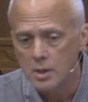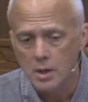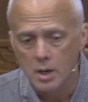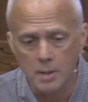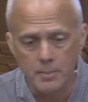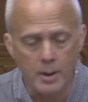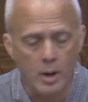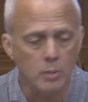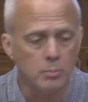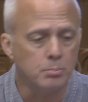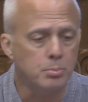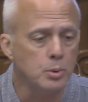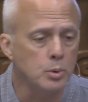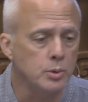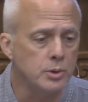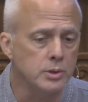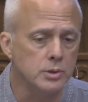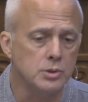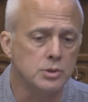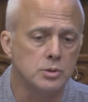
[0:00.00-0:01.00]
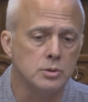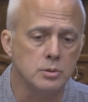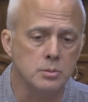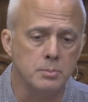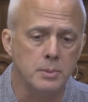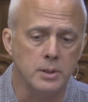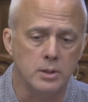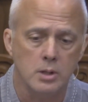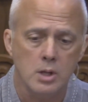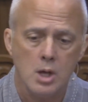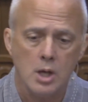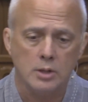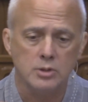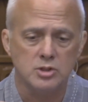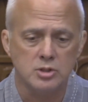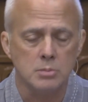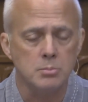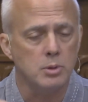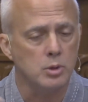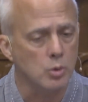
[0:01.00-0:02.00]
about Buddhism and
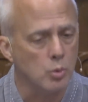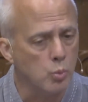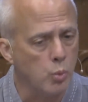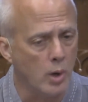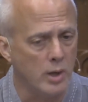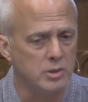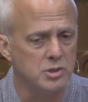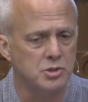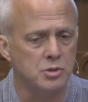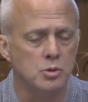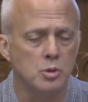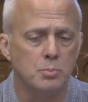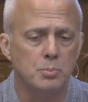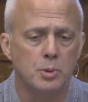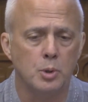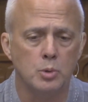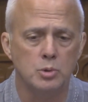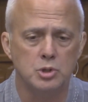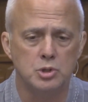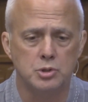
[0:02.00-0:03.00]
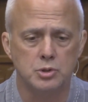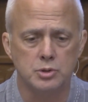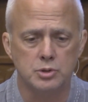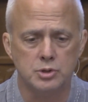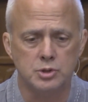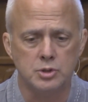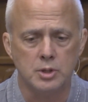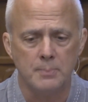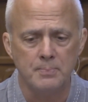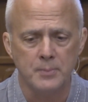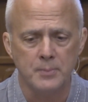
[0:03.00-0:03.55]
some of the Western approaches,